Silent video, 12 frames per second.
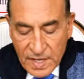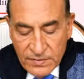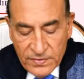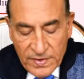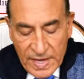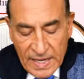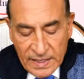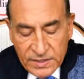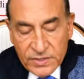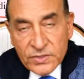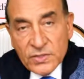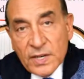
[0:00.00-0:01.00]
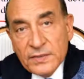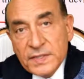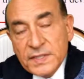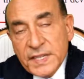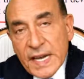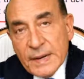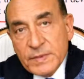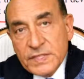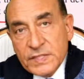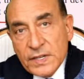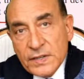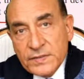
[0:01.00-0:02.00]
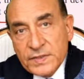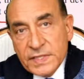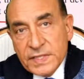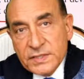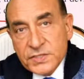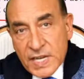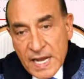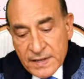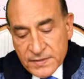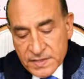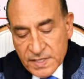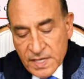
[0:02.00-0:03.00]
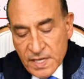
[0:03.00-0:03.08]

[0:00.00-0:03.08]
value of the diameter of the shaft